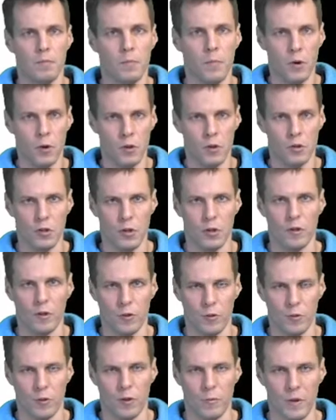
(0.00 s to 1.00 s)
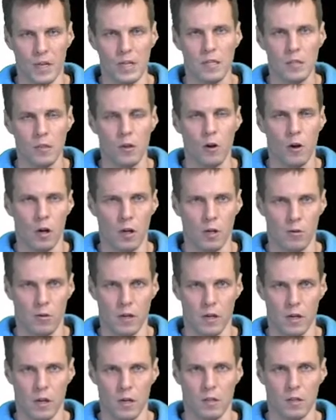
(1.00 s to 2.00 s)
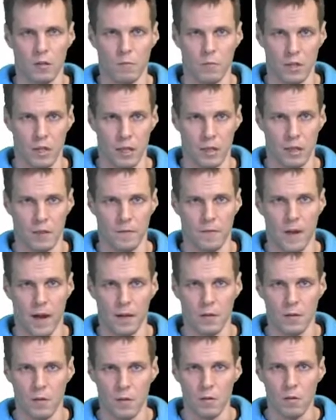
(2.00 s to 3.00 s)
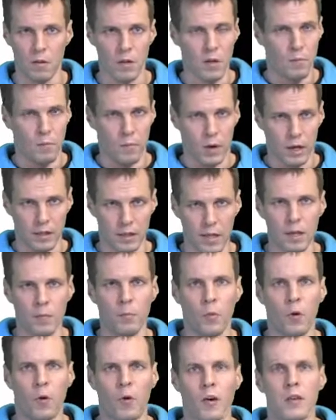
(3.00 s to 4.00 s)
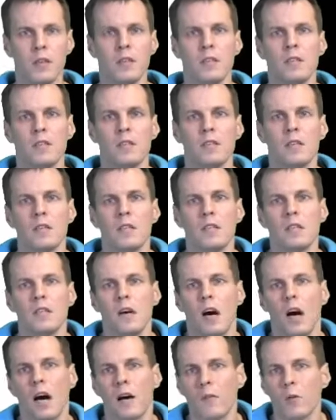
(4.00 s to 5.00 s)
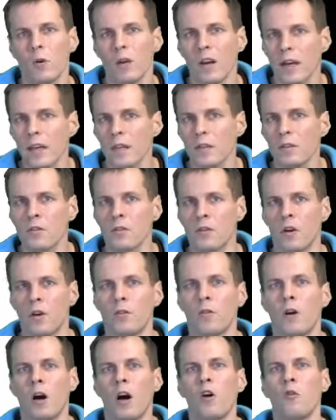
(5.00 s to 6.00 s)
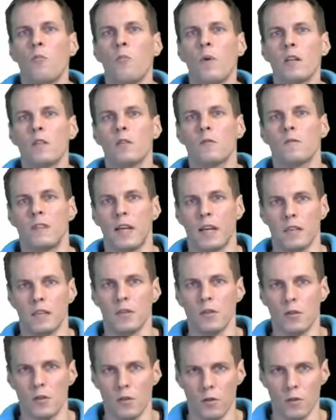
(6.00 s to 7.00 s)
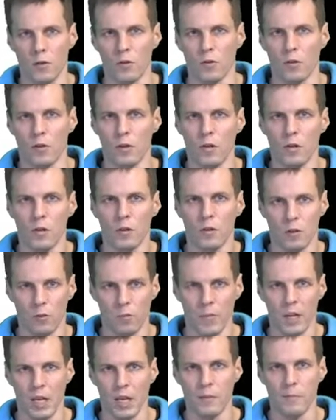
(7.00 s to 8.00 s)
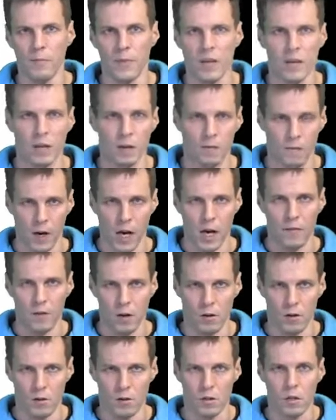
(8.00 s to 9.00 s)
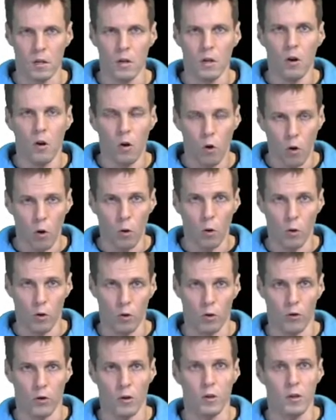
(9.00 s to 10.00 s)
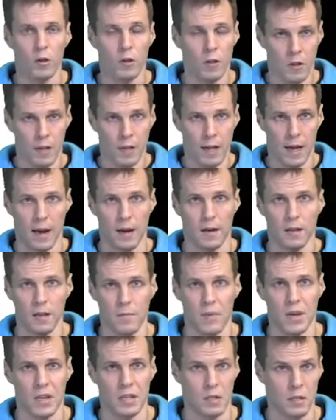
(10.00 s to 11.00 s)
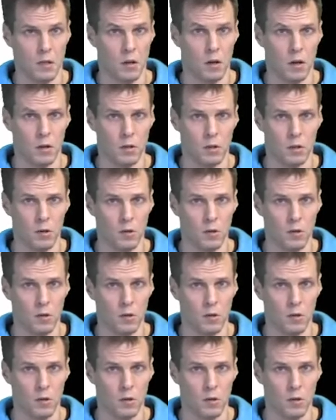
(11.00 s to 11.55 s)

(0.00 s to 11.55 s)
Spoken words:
person or the best doctor in customer satisfaction by 10 points, I would like to know how much of that is due to me being 5 years older than the best doctor.